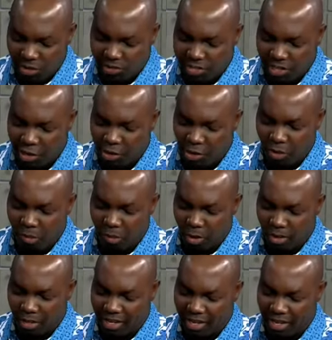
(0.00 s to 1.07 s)
Onserio
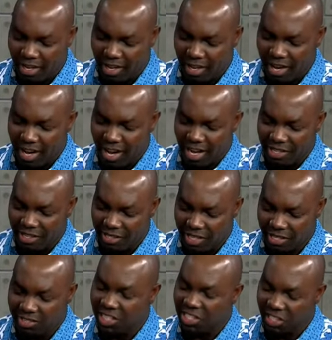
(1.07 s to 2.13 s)
Monda. Uh, he
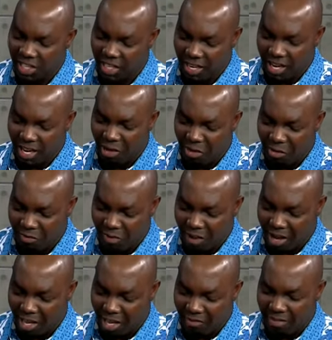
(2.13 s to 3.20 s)
says, uh, Shaka, you've
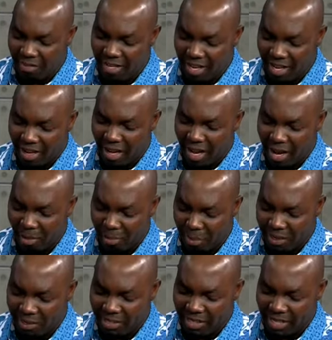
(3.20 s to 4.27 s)
uh, given
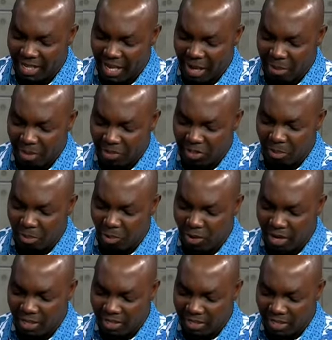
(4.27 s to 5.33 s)
President Kagame some
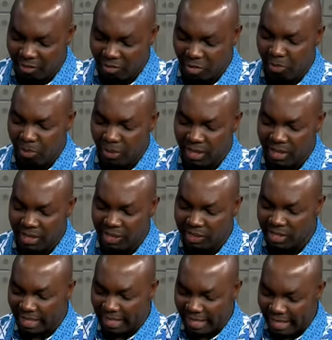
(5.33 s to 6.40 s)
credit for bringing
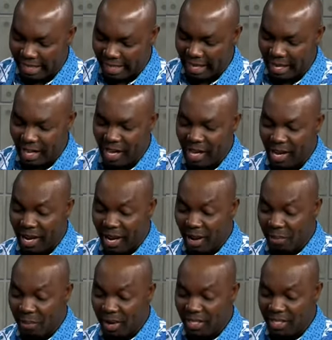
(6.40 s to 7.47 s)
these tech
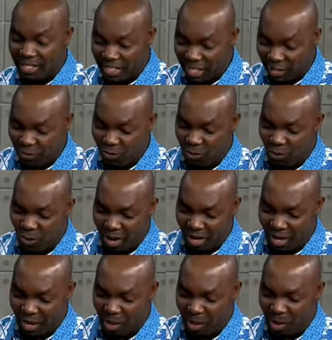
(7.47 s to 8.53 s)
companies to
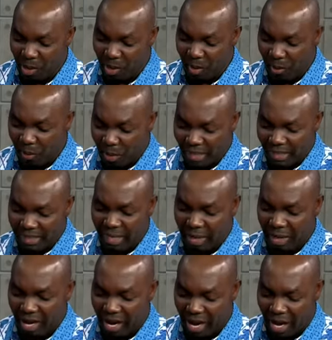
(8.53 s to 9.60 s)
Rwanda.
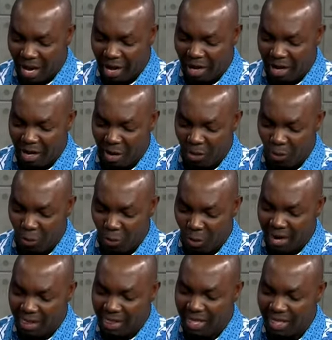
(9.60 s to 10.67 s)
But
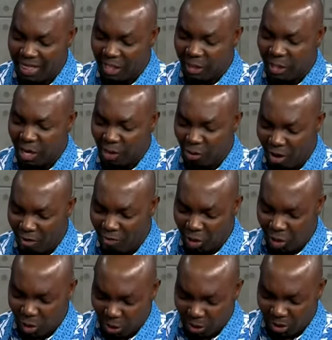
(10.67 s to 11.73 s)
one thing that you
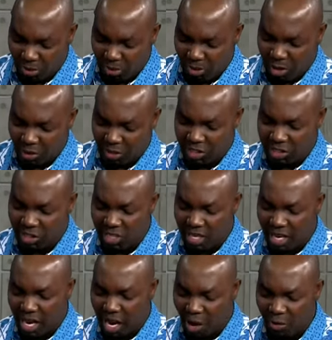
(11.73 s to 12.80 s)
haven't talked about is
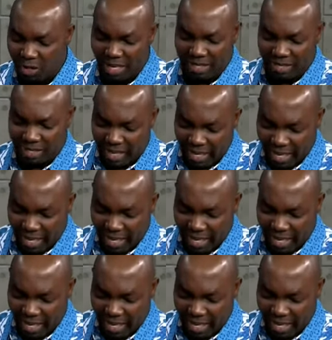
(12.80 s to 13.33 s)
how does